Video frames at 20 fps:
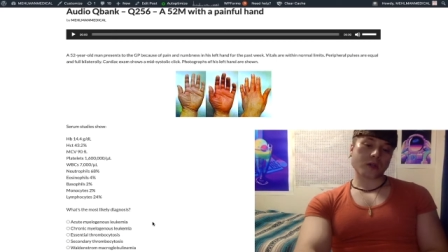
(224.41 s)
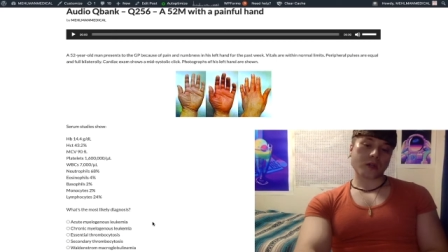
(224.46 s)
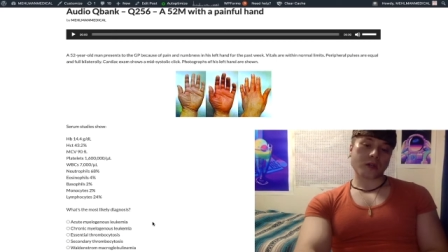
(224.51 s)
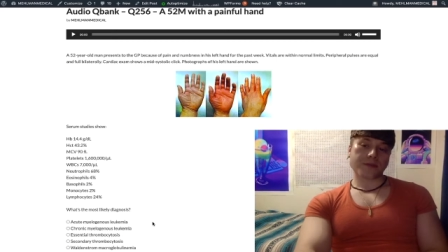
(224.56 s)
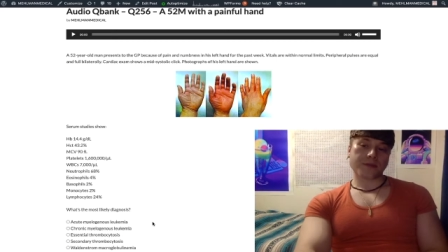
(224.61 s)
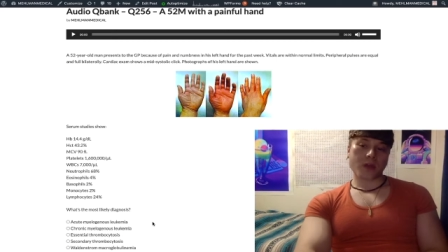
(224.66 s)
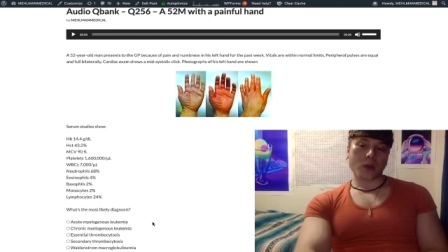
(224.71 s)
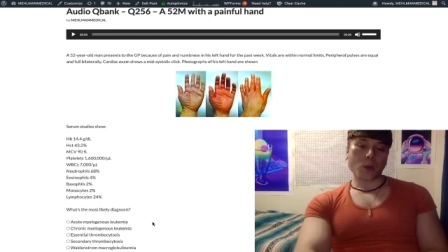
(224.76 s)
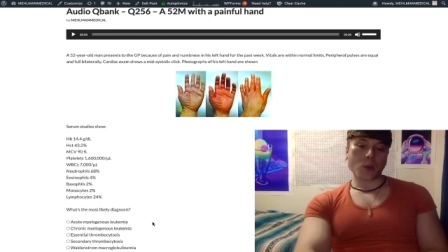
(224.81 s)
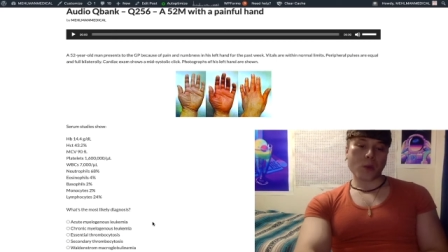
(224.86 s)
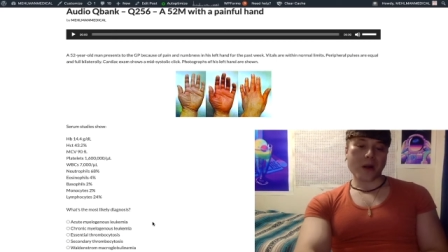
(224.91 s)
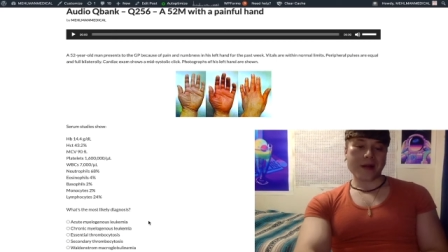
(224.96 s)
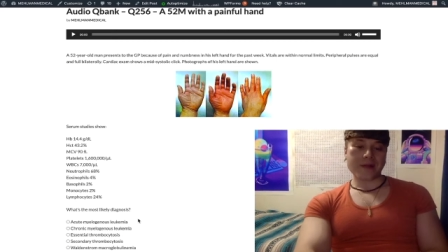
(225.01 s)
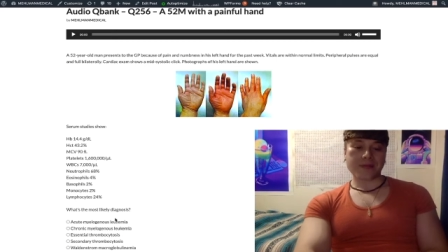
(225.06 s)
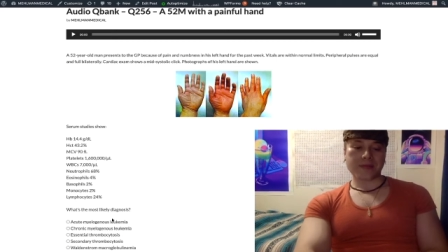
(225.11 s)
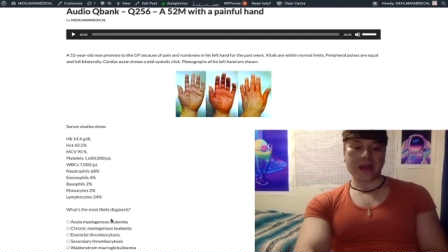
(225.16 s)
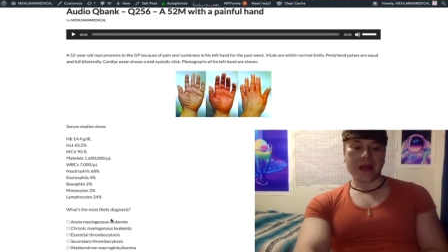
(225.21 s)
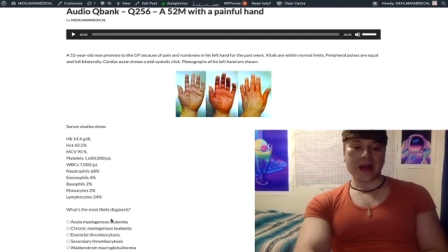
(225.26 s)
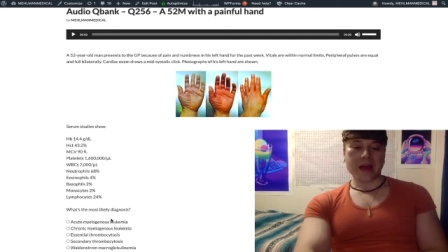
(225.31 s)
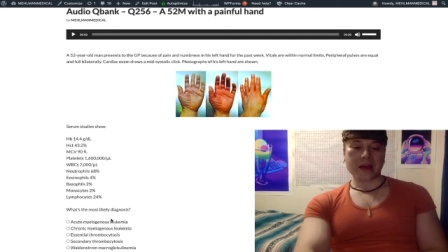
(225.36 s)
If they want
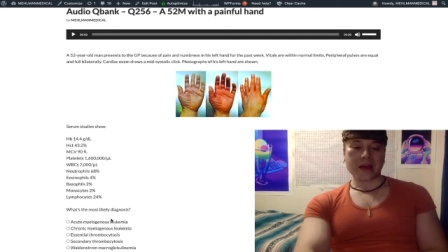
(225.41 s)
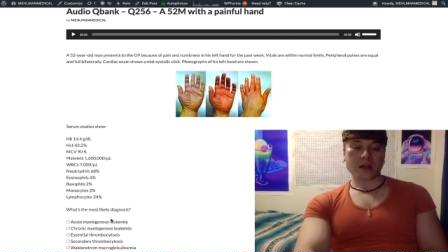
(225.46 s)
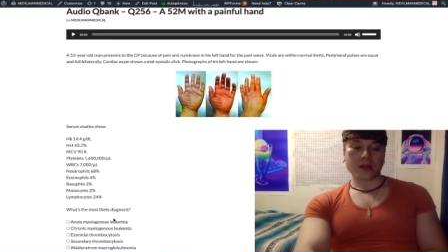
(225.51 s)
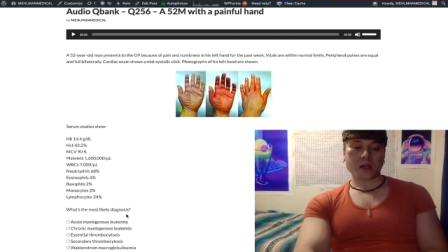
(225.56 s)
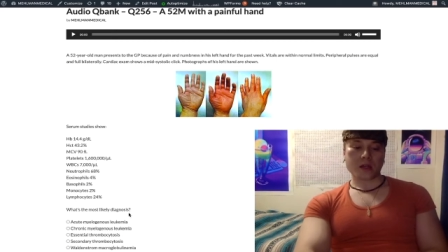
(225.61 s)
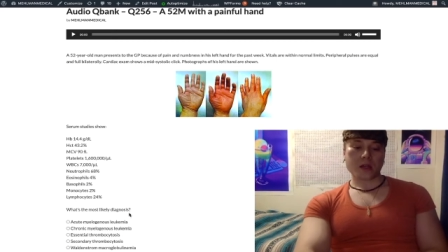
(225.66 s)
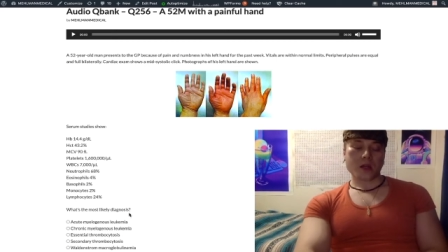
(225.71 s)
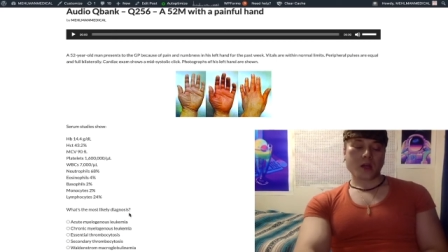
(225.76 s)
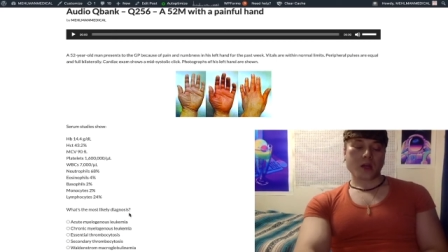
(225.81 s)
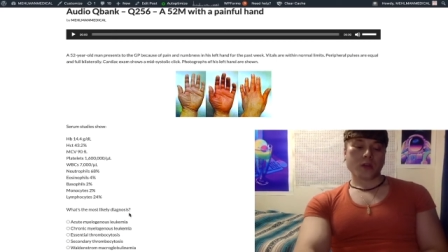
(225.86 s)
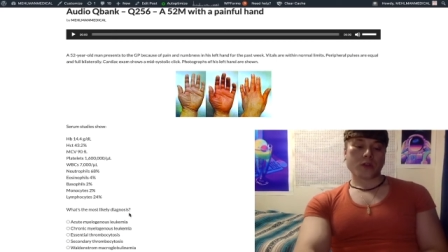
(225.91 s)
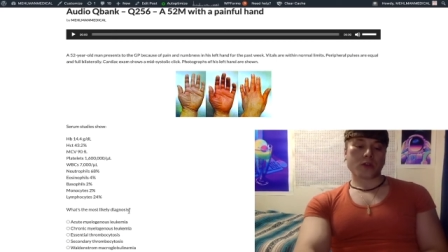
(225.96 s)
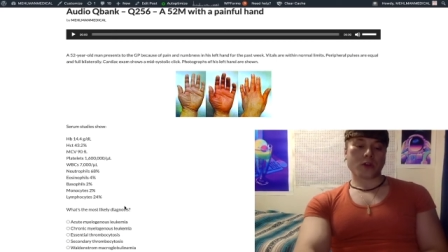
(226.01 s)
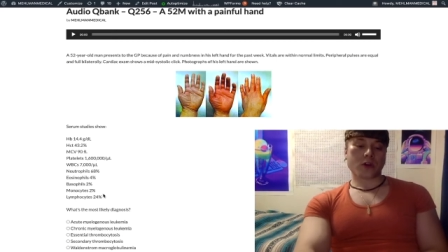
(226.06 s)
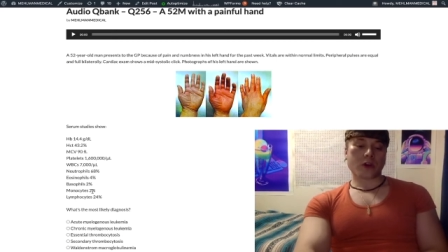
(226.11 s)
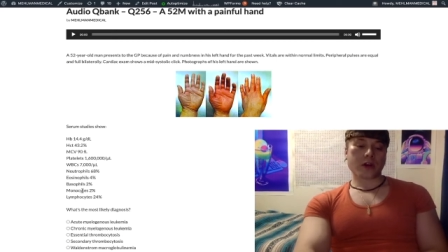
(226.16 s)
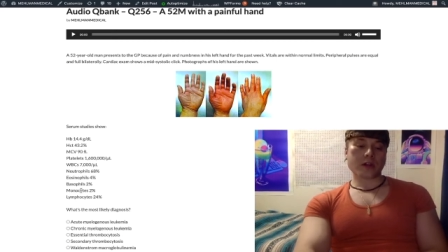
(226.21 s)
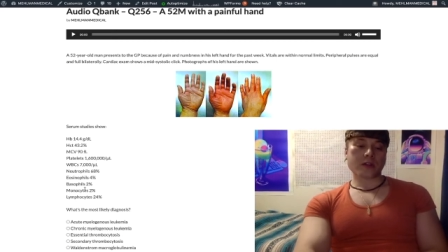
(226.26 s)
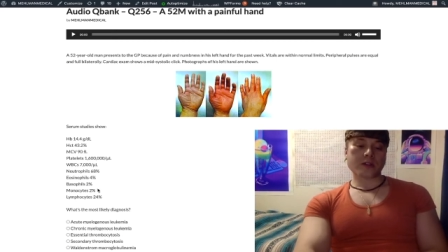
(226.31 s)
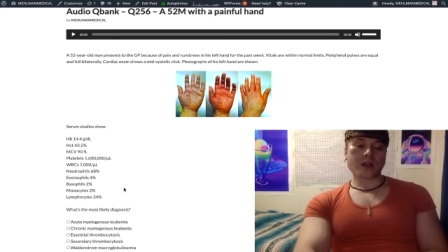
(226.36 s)
that, they're
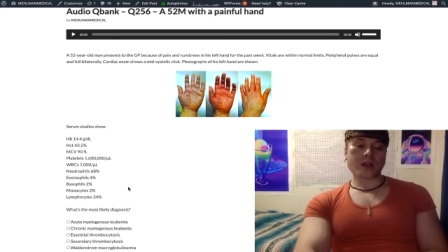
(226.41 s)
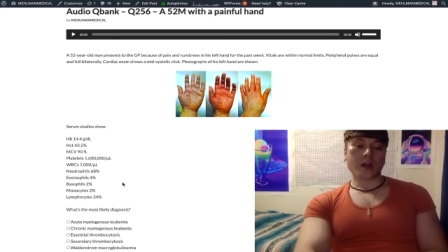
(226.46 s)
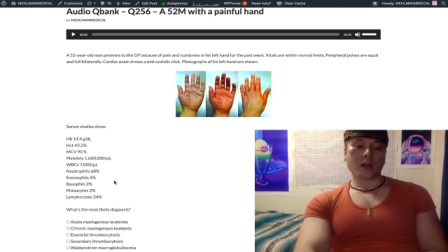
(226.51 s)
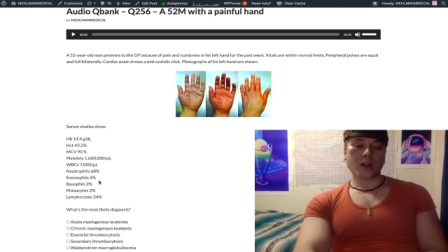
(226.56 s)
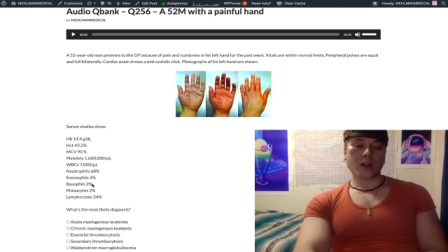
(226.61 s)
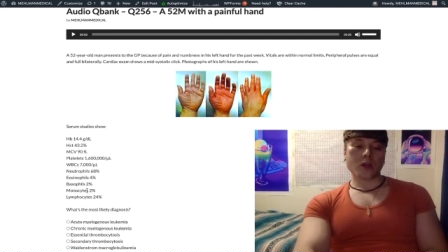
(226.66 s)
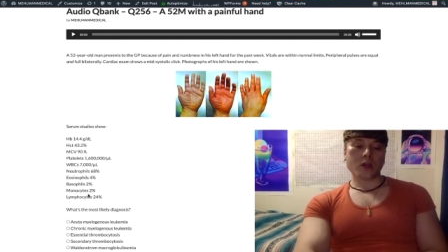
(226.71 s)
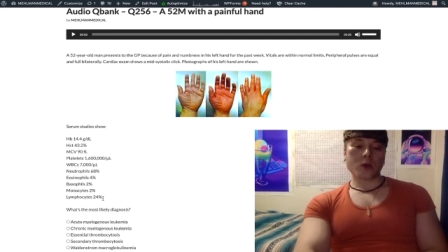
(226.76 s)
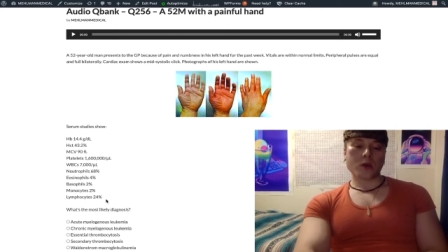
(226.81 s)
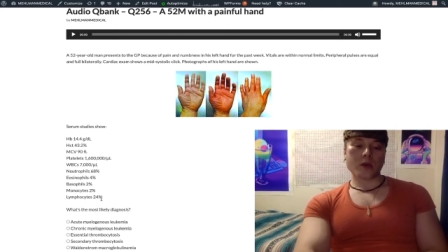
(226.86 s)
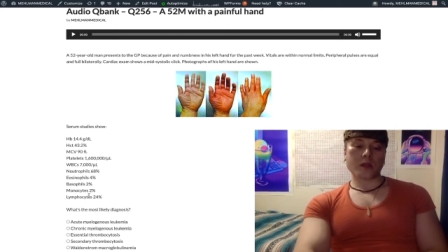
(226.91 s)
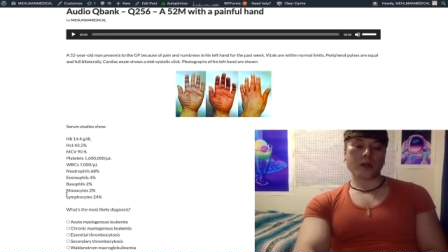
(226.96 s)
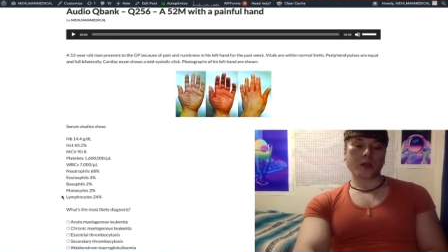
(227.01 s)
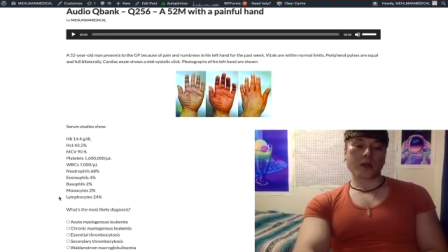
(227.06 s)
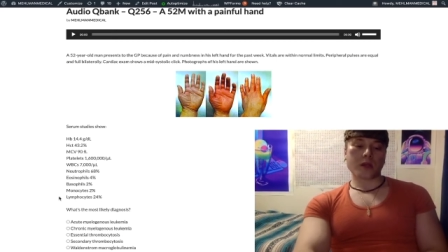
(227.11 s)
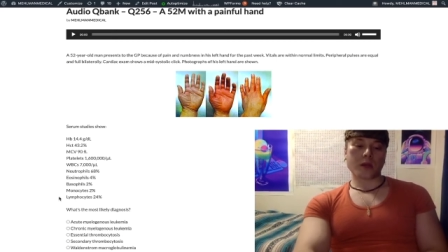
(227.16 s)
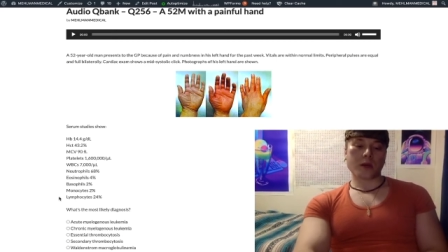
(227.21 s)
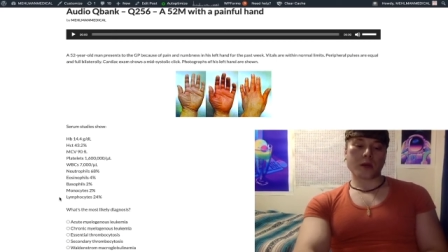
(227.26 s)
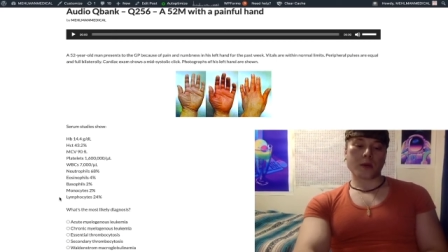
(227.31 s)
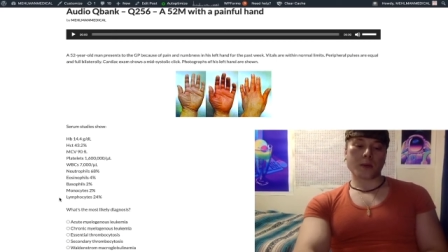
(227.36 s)
going to tell you in
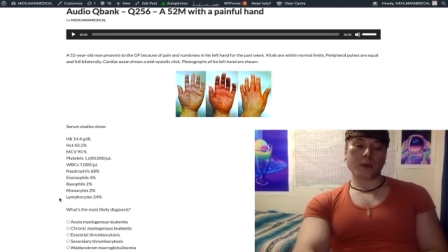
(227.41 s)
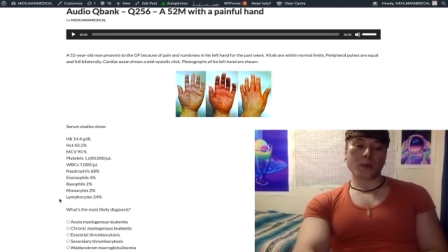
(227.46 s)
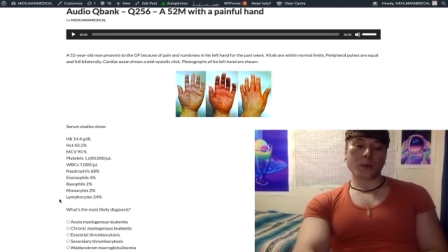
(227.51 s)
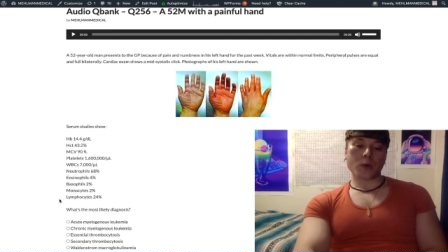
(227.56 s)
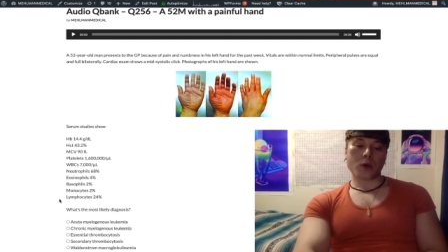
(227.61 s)
the